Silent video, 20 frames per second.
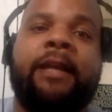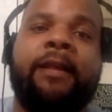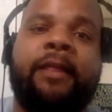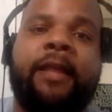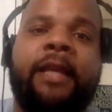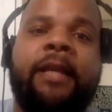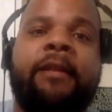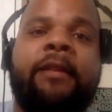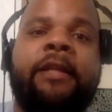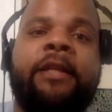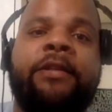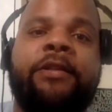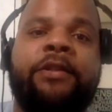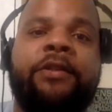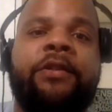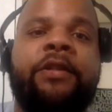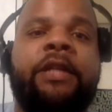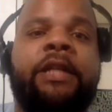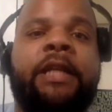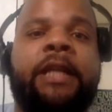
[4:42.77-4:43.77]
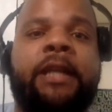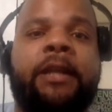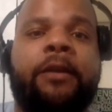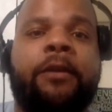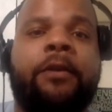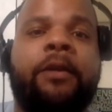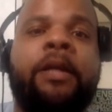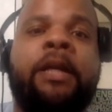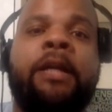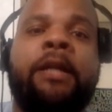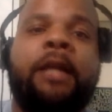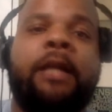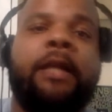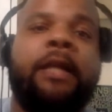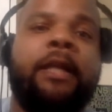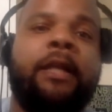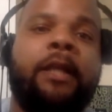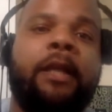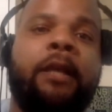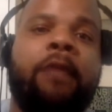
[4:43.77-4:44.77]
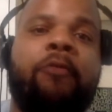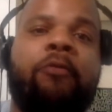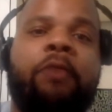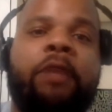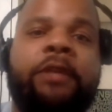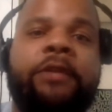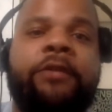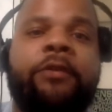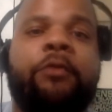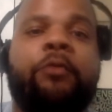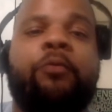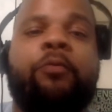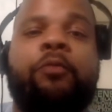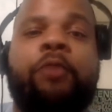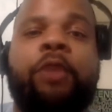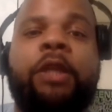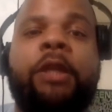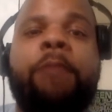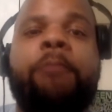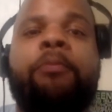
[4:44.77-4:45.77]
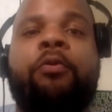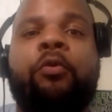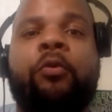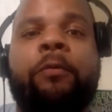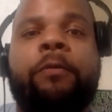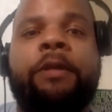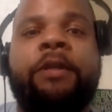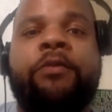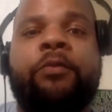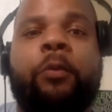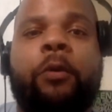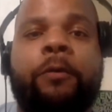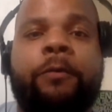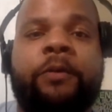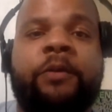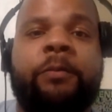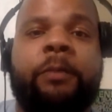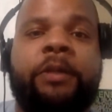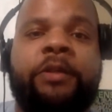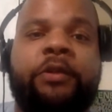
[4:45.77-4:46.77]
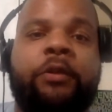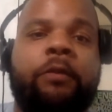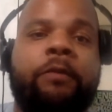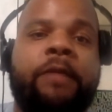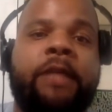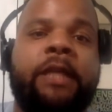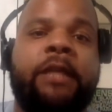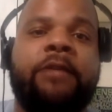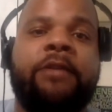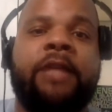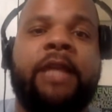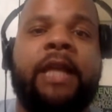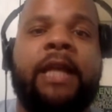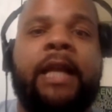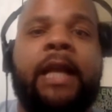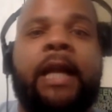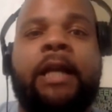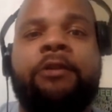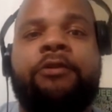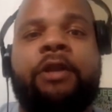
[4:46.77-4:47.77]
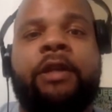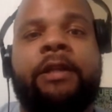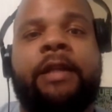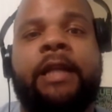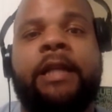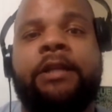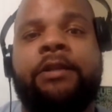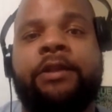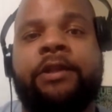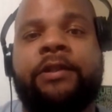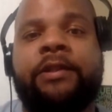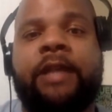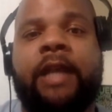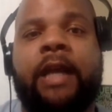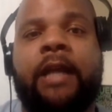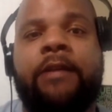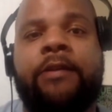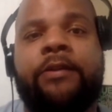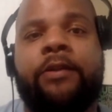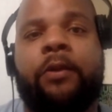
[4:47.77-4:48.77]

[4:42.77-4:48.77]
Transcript: I think this is the year that they let Russell really prove his worth, especially off the heels of that contract that he just got.